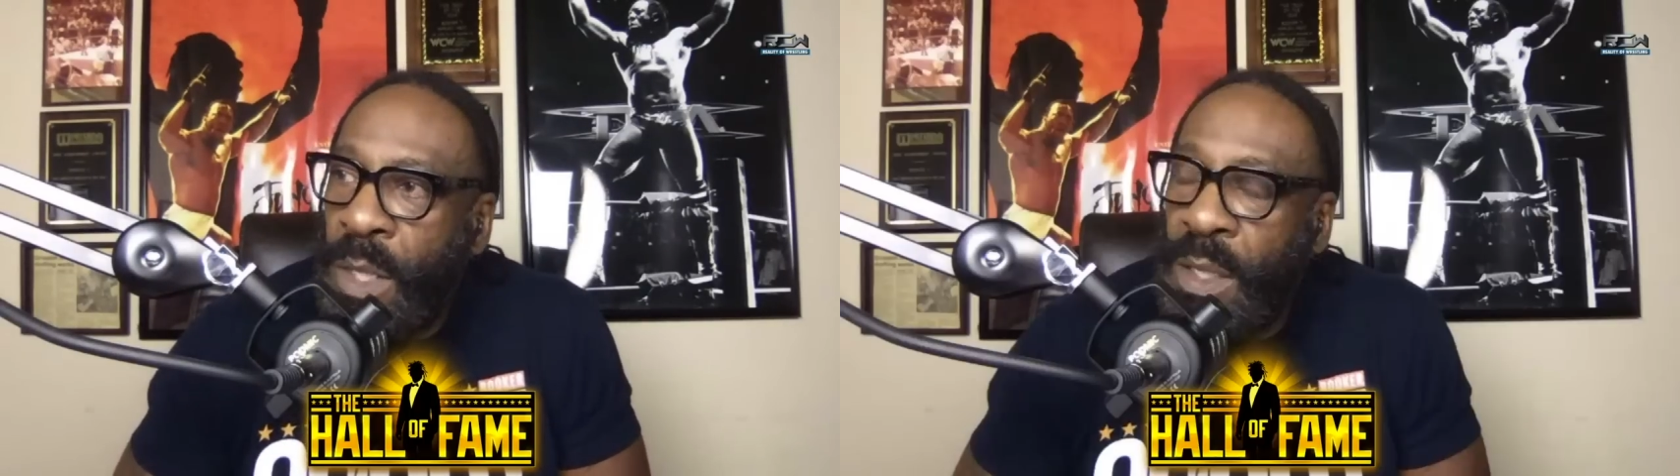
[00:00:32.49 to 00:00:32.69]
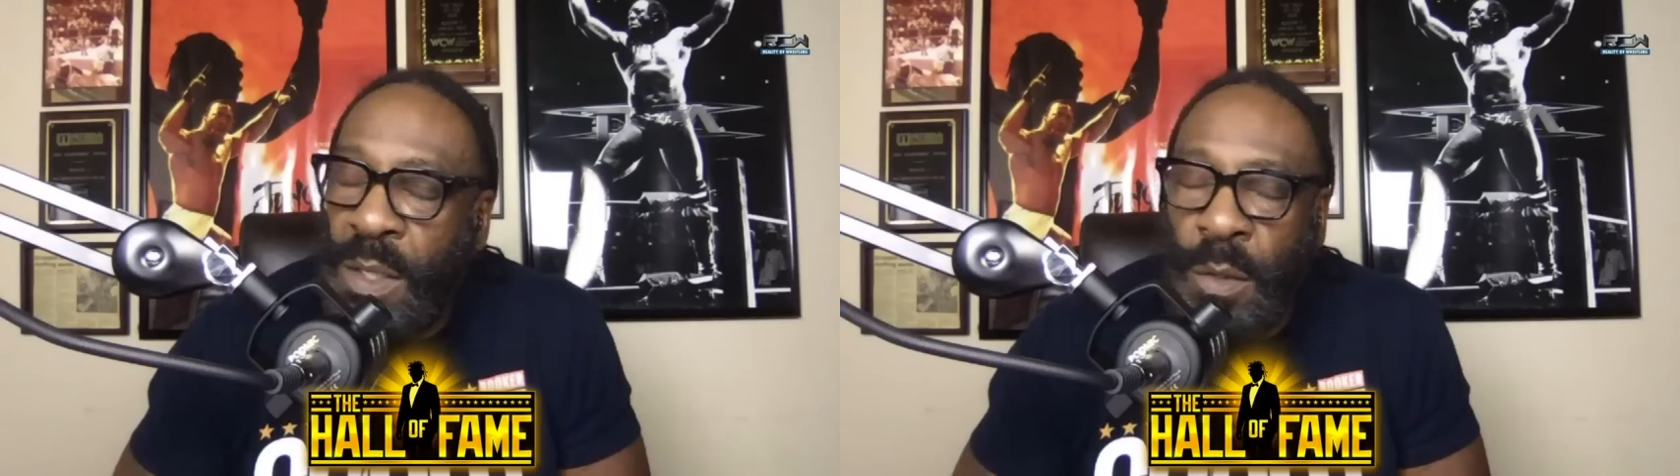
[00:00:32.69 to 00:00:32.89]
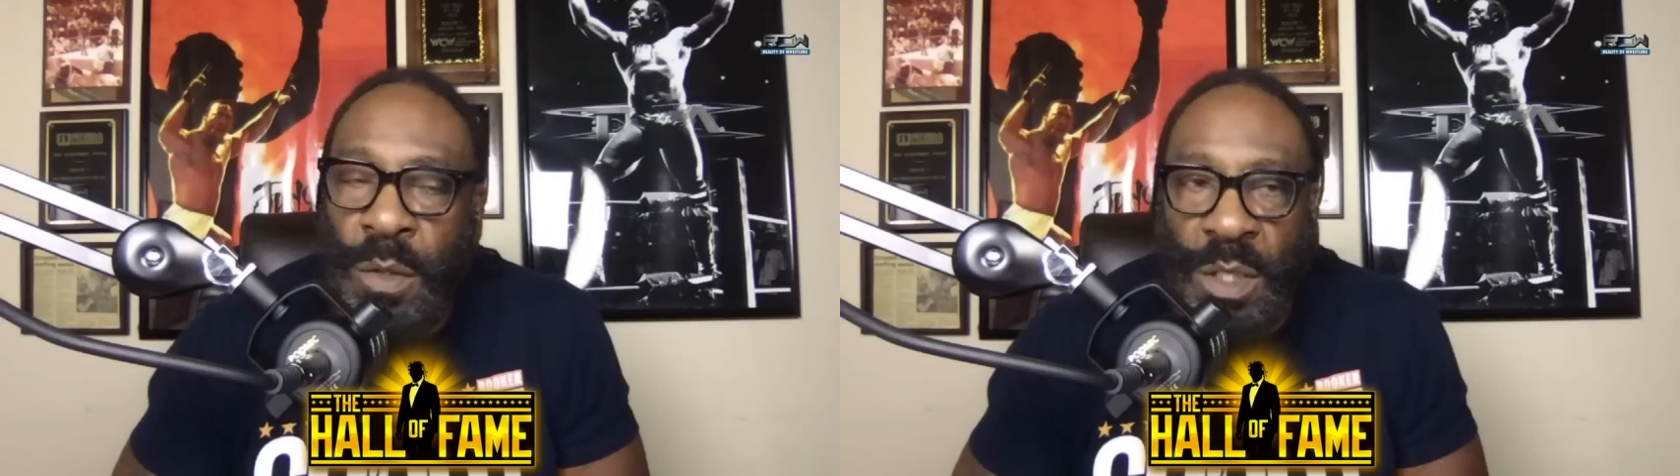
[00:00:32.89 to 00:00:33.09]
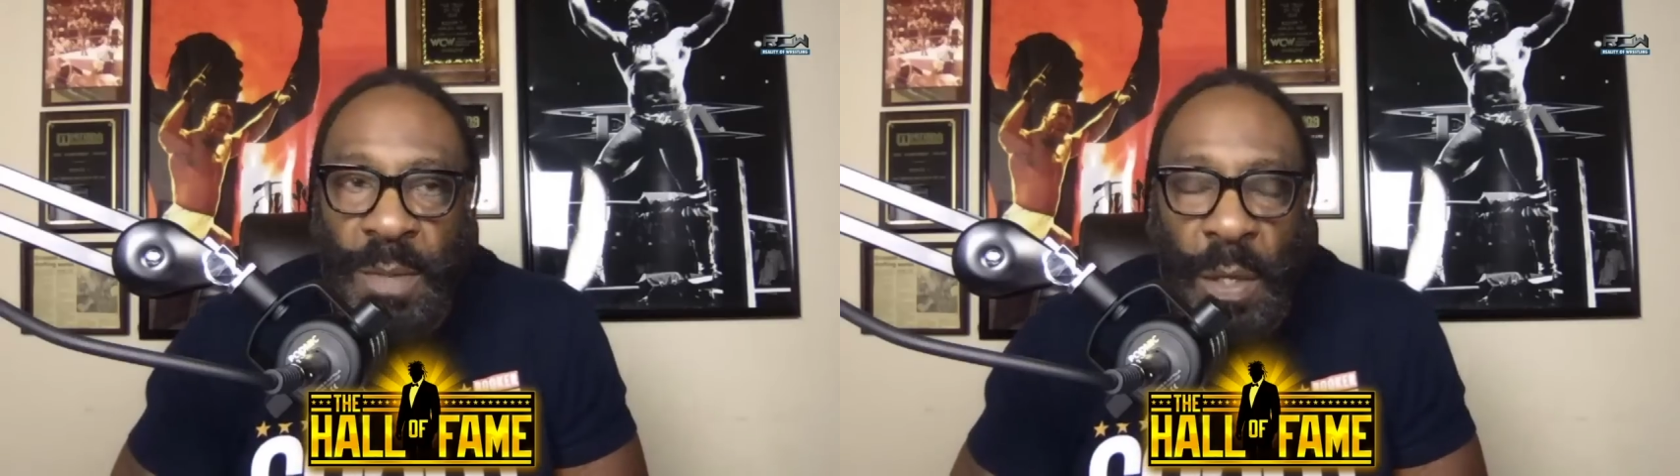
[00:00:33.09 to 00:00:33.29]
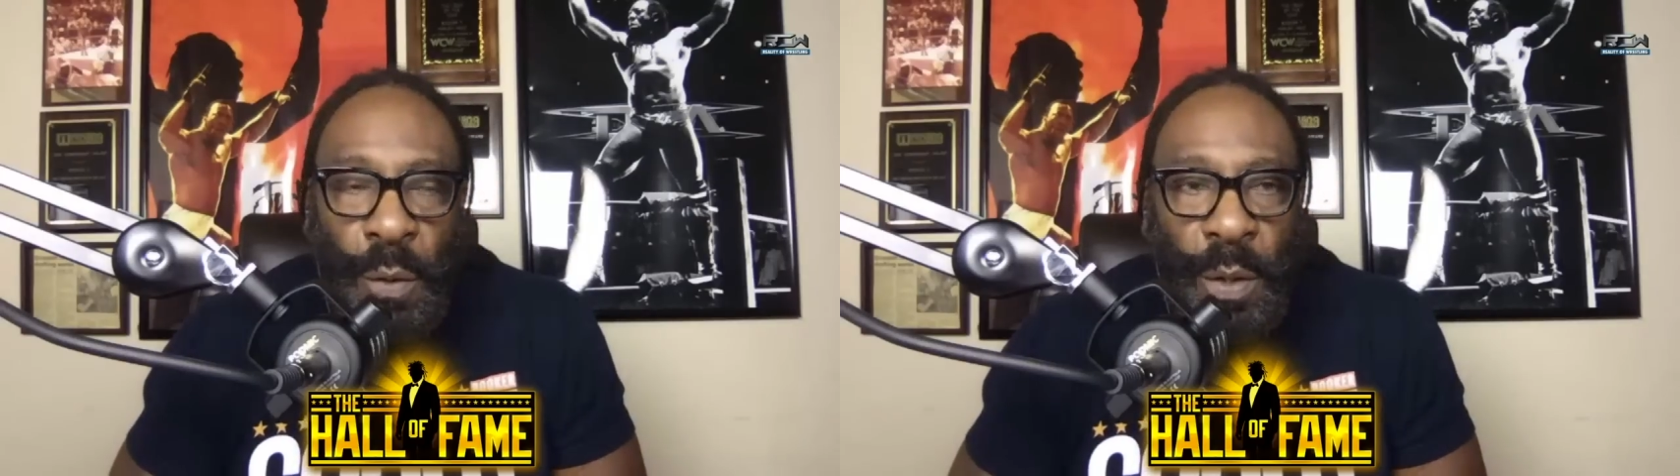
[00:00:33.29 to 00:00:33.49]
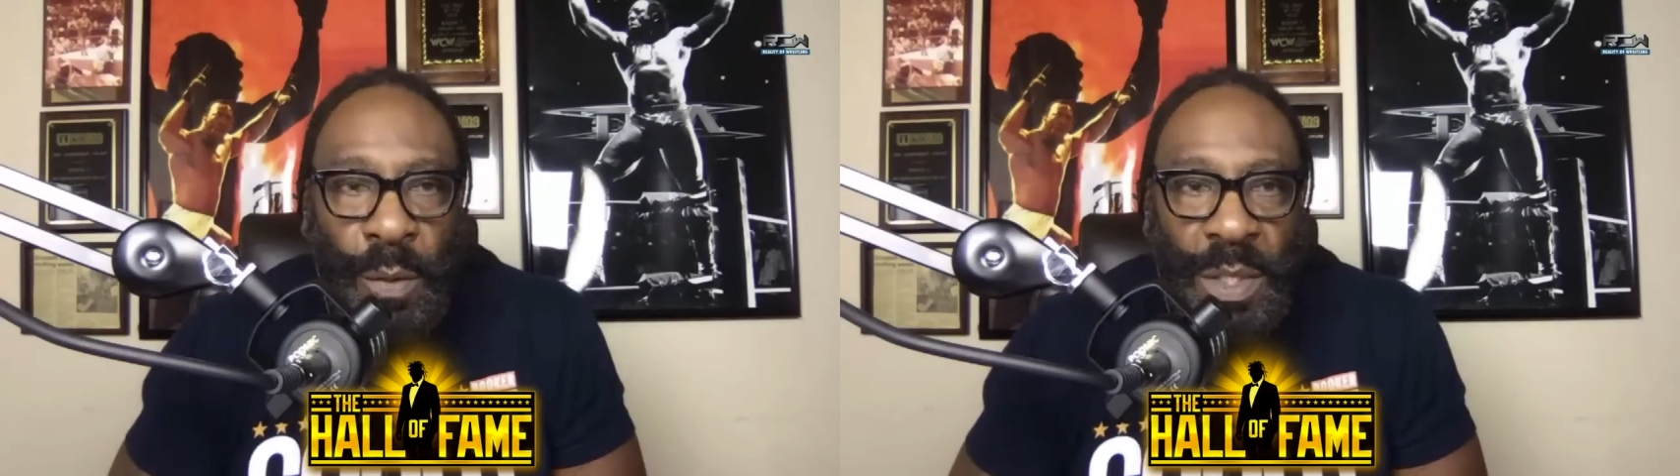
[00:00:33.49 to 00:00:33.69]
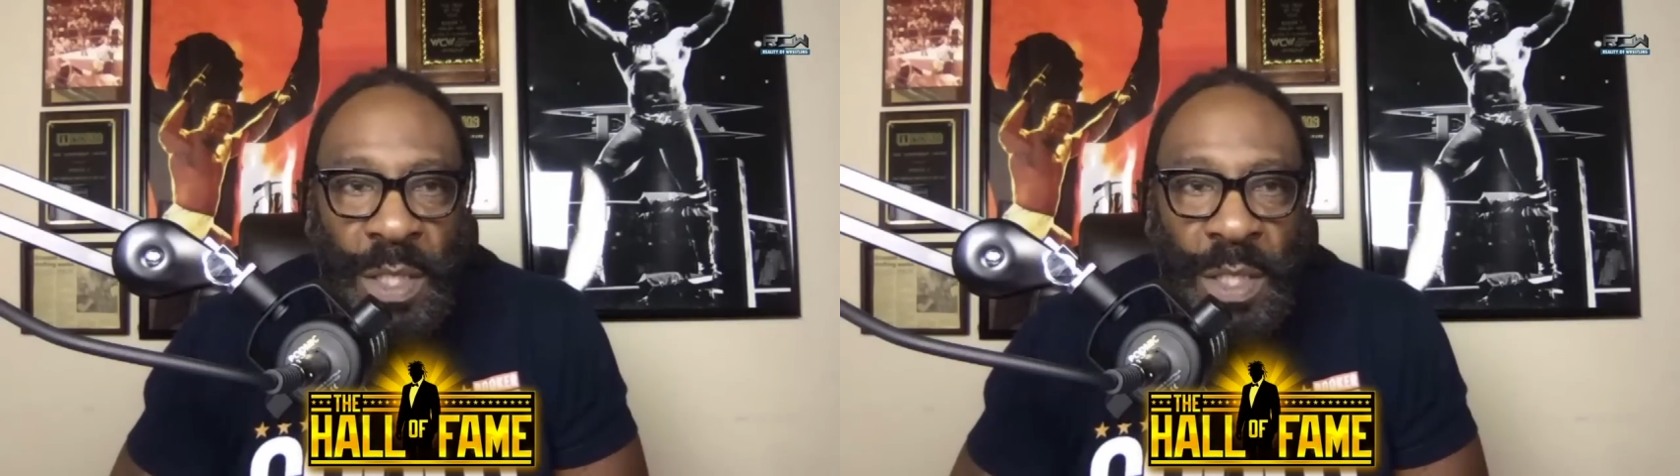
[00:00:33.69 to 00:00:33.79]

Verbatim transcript: enthused about working with the